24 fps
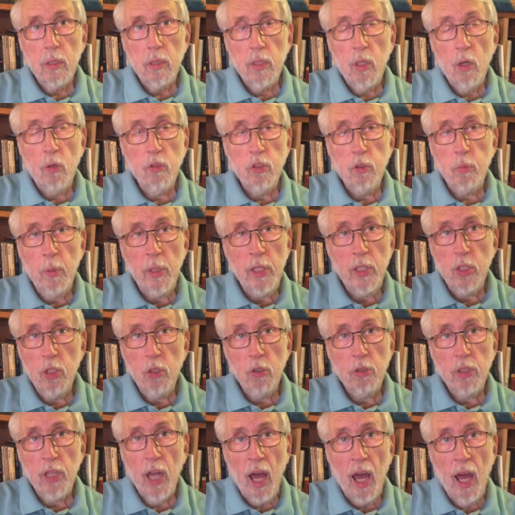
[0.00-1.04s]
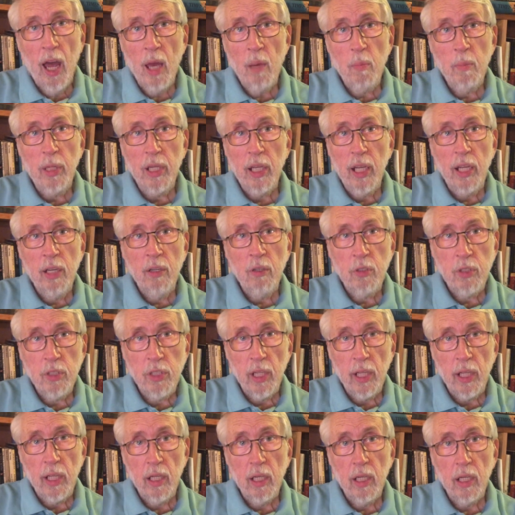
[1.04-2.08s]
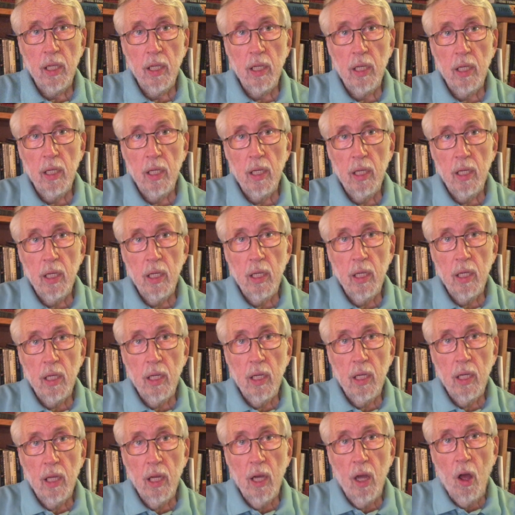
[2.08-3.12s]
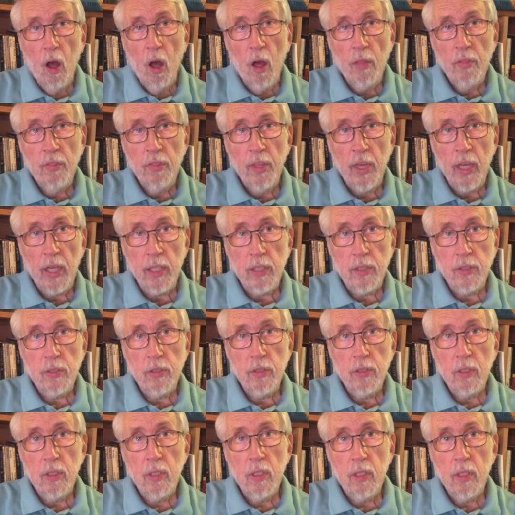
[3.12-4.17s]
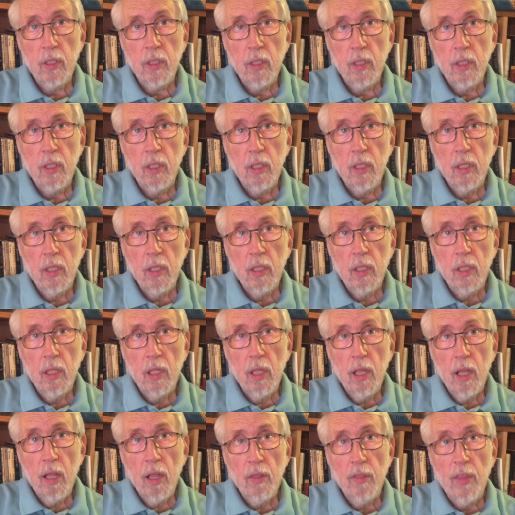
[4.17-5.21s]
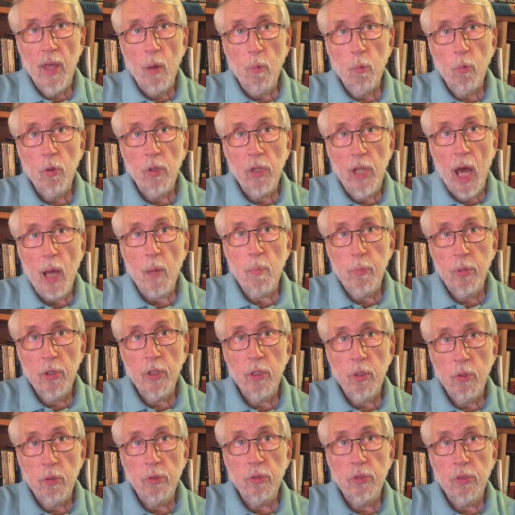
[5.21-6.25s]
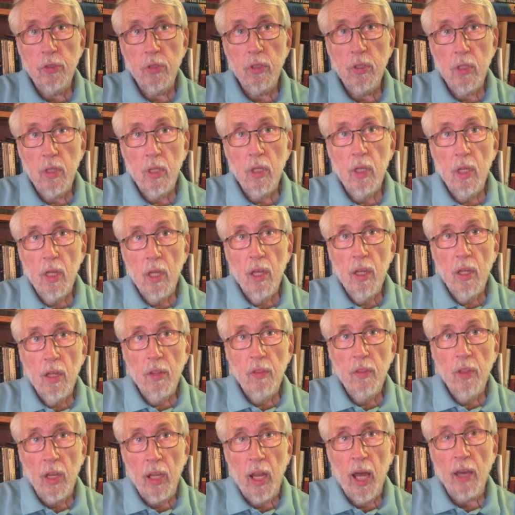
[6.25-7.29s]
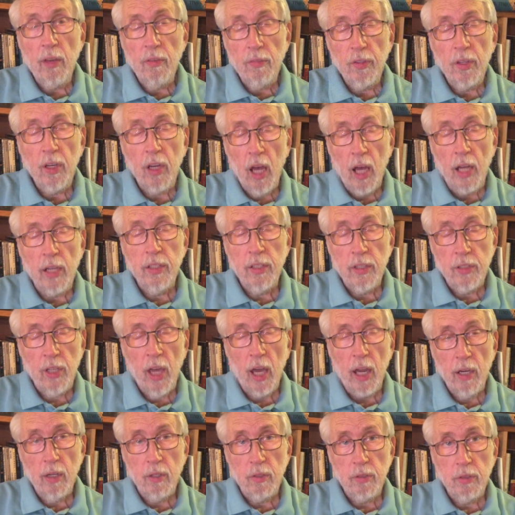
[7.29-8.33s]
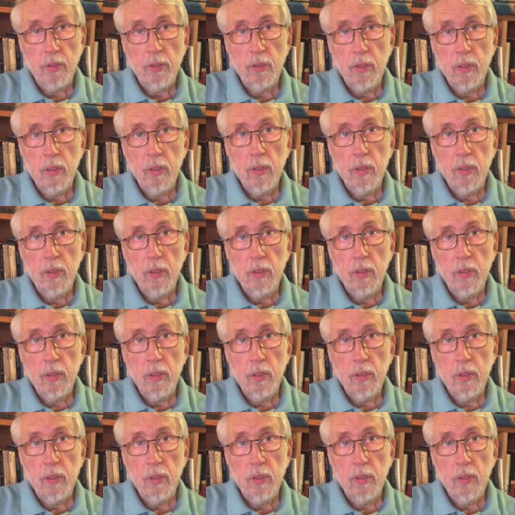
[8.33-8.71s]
Don't spend your time and energy on things that will not produce the life that God desires.